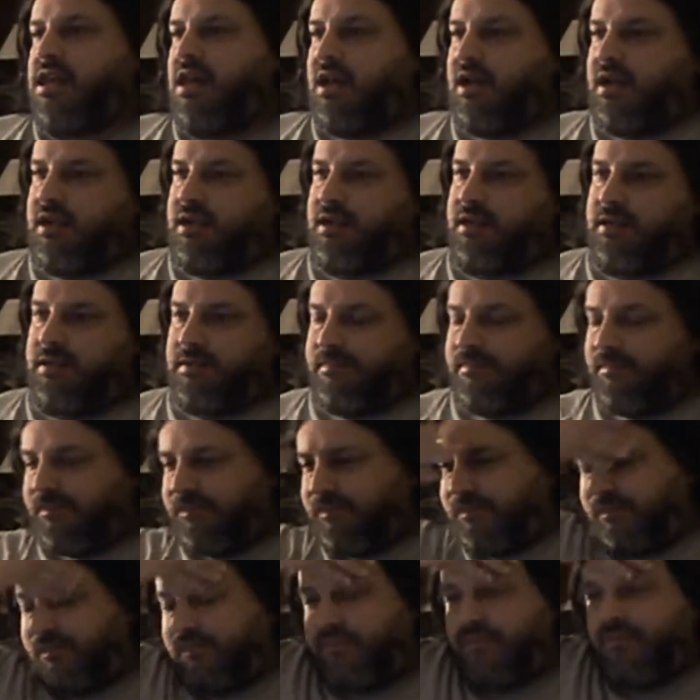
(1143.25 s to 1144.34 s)
Um,
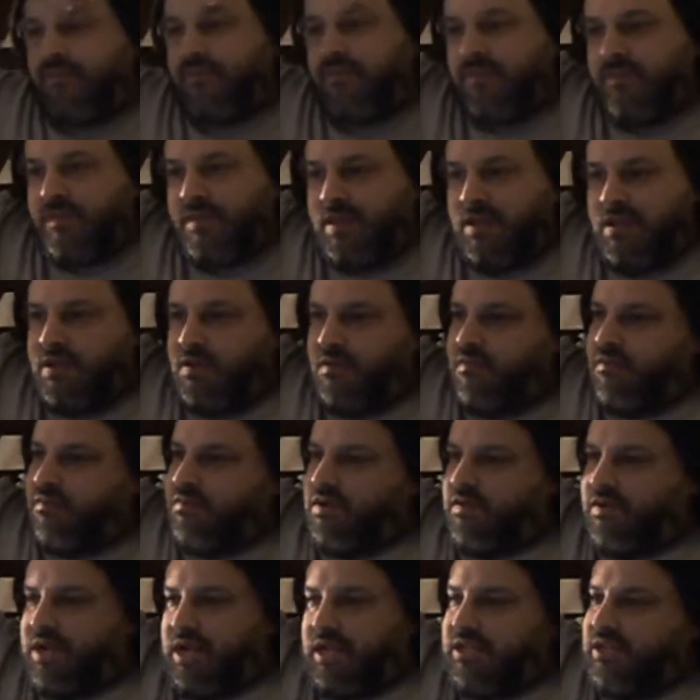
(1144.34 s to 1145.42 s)

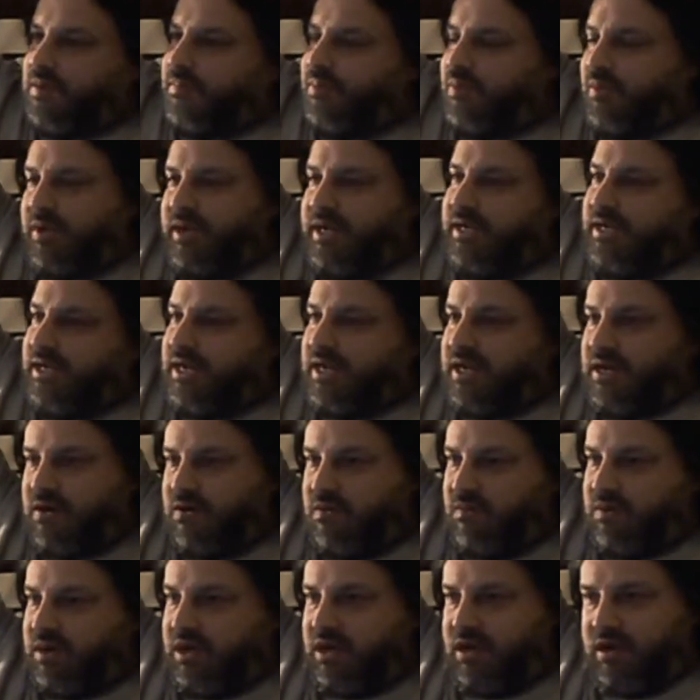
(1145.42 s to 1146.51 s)
We've got to the point now
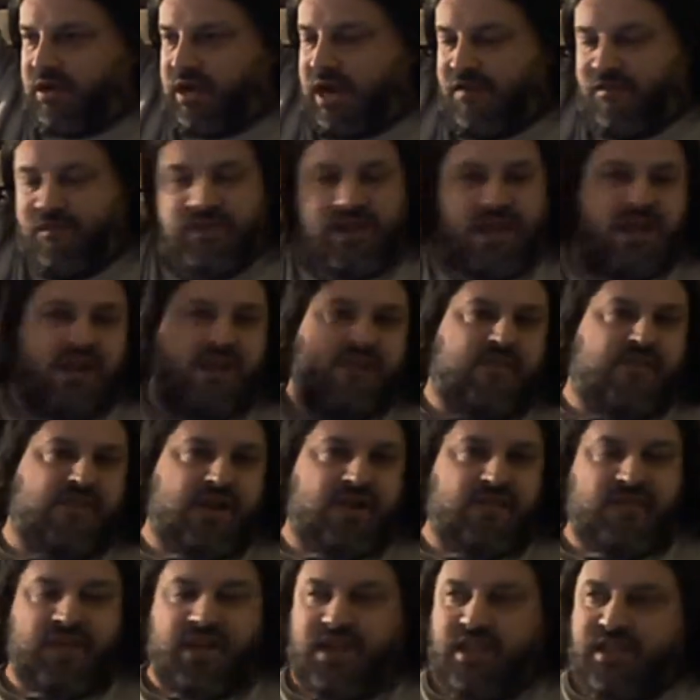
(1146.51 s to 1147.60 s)
where I've got a
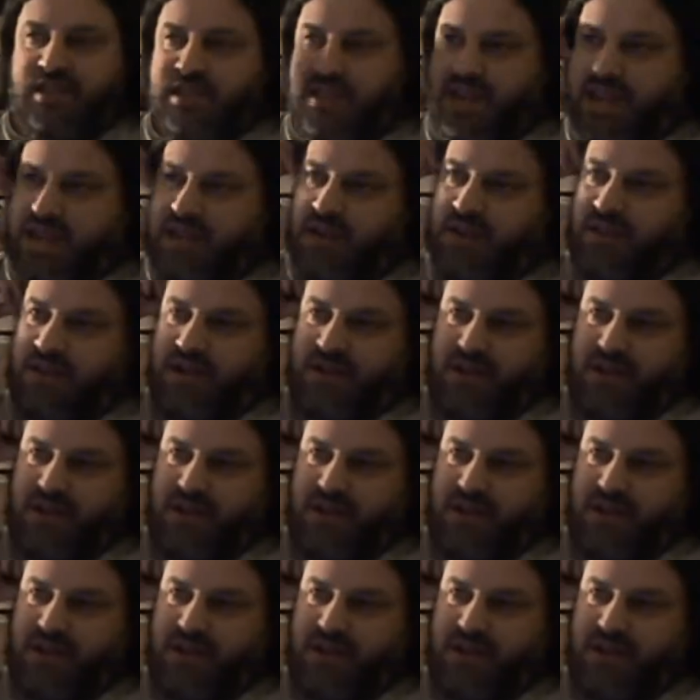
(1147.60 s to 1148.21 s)
I've got a title.